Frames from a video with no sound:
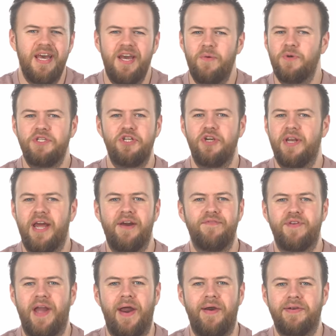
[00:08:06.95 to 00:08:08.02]
in which you can
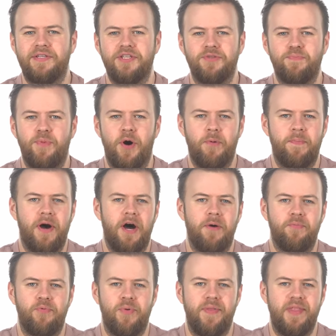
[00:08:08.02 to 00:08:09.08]
have characters pop up
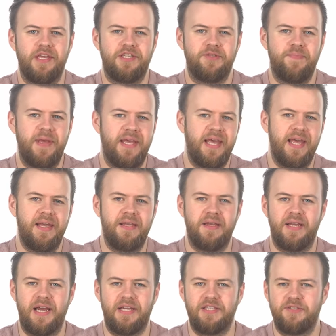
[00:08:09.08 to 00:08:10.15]
when they're speaking
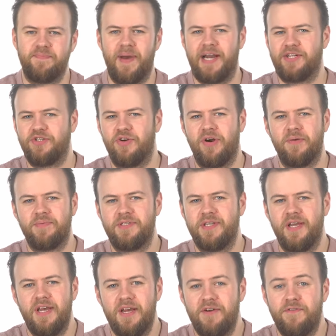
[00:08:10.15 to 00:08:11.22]
against backdrops,
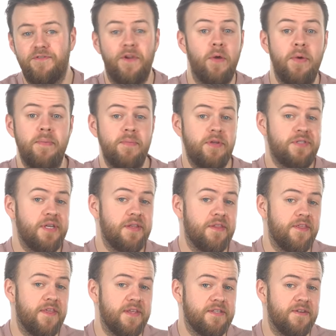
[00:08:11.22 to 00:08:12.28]
float in music
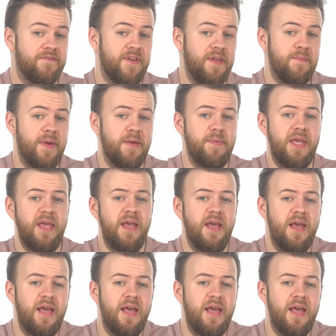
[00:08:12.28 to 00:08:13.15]
that fits a theme maybe,